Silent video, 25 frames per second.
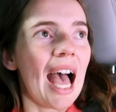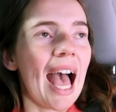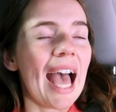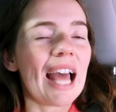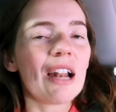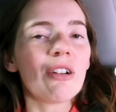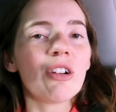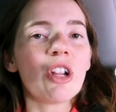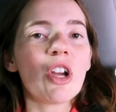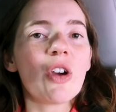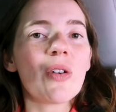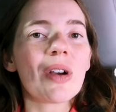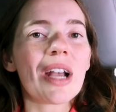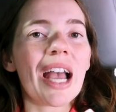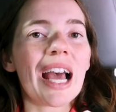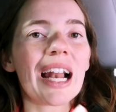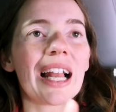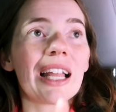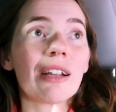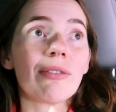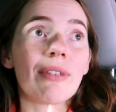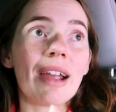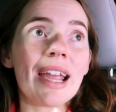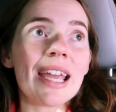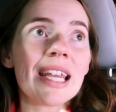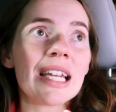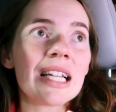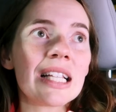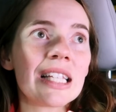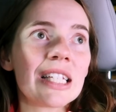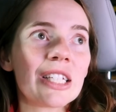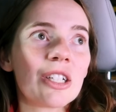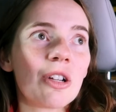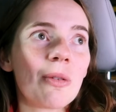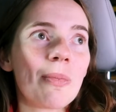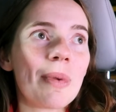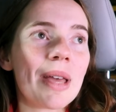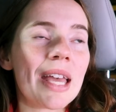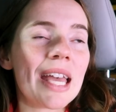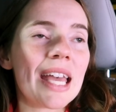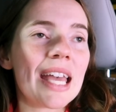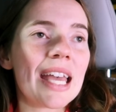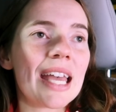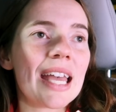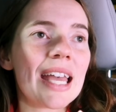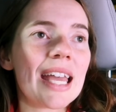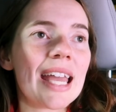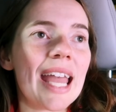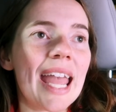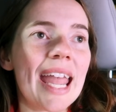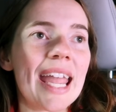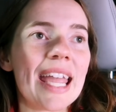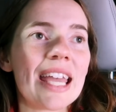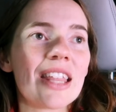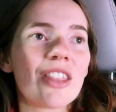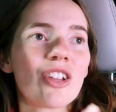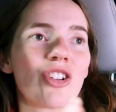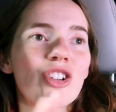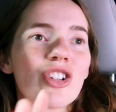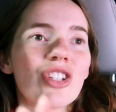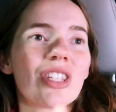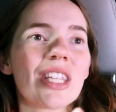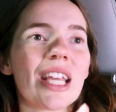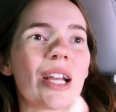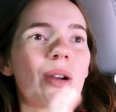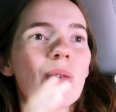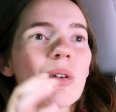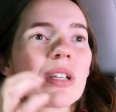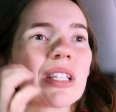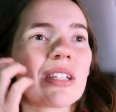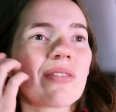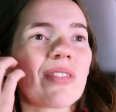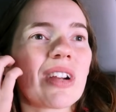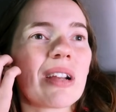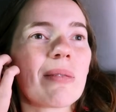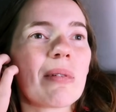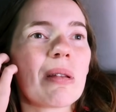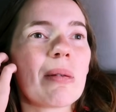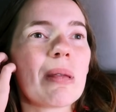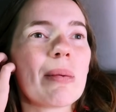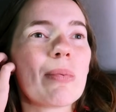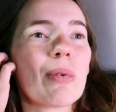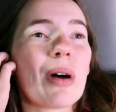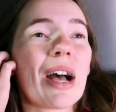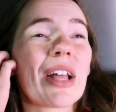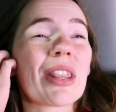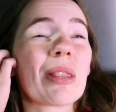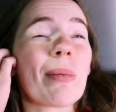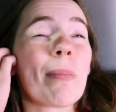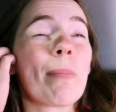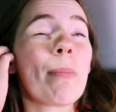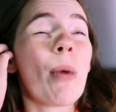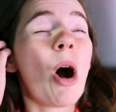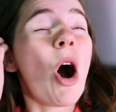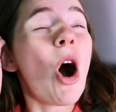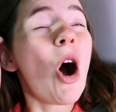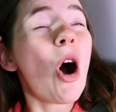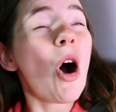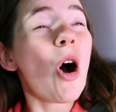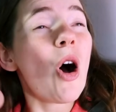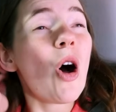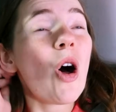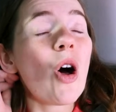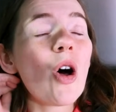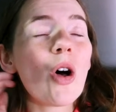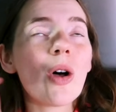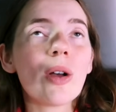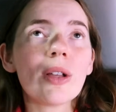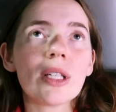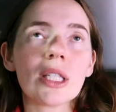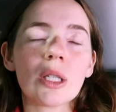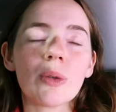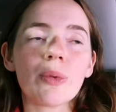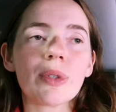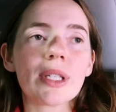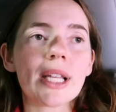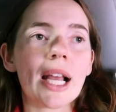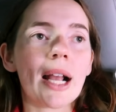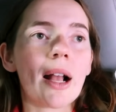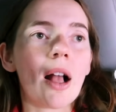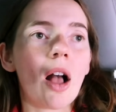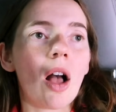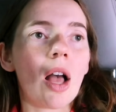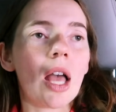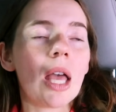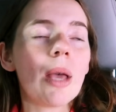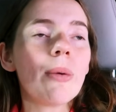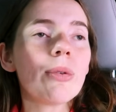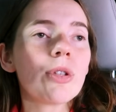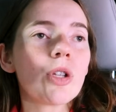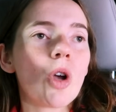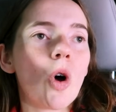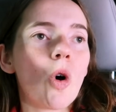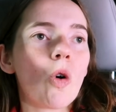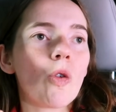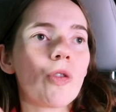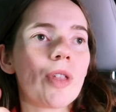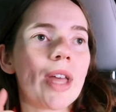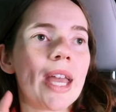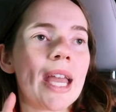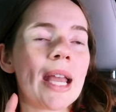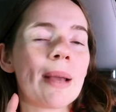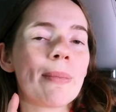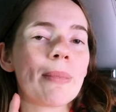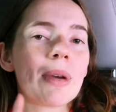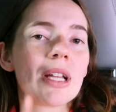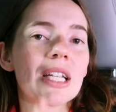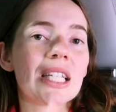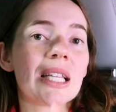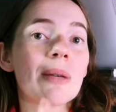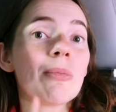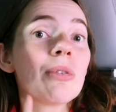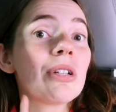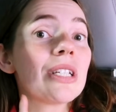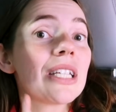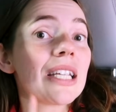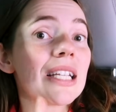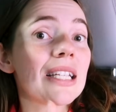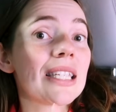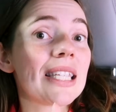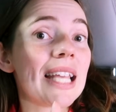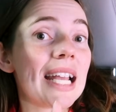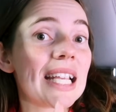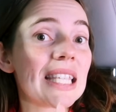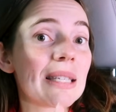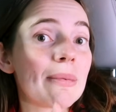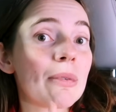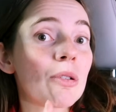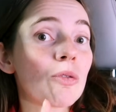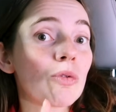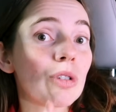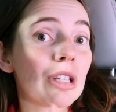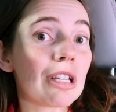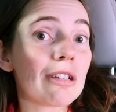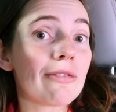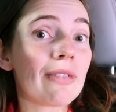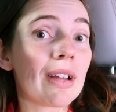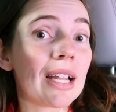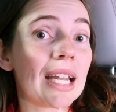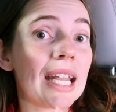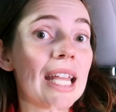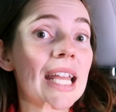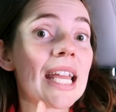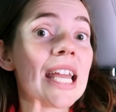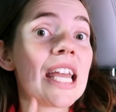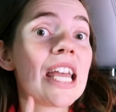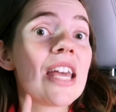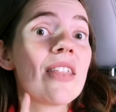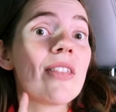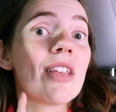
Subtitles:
I don't know, it kind of like rained a little bit and there just like wasn't very many people at the mall. So it was like, it was a whole thing, but someone did say something really funny.